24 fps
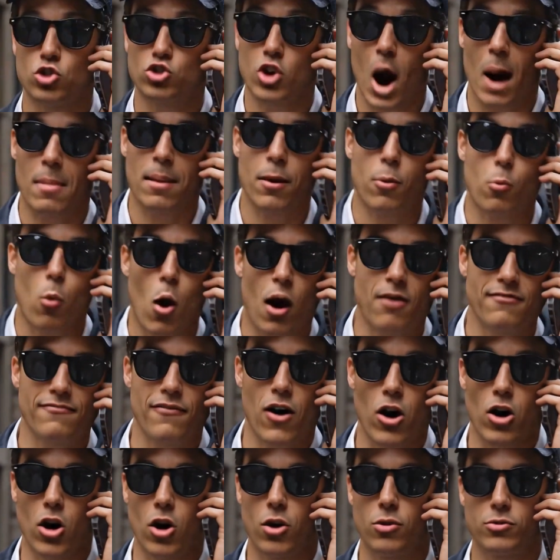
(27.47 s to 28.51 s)
you drop in one
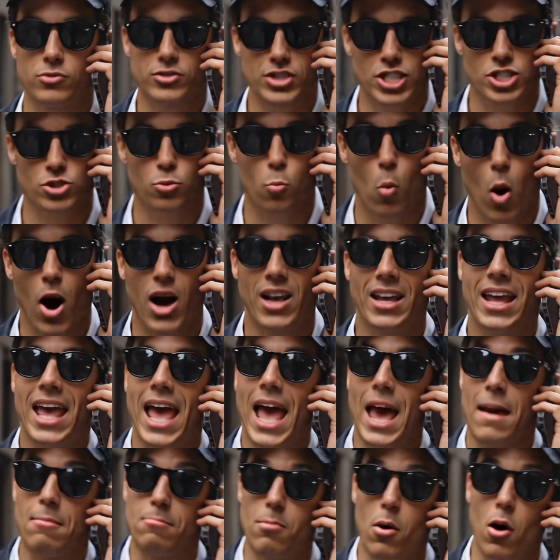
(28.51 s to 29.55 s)
photo, just one,
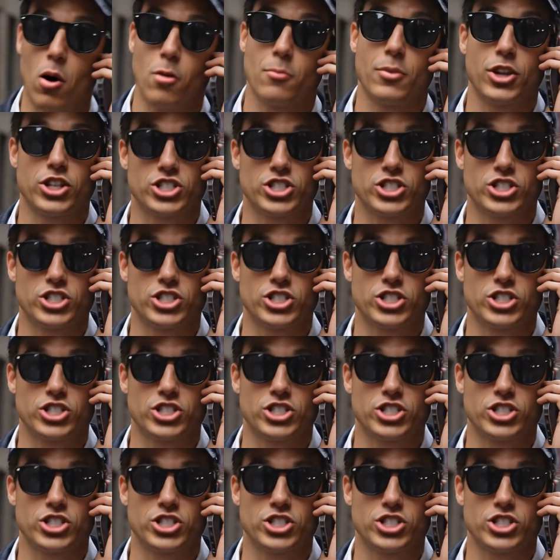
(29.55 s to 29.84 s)
and boom,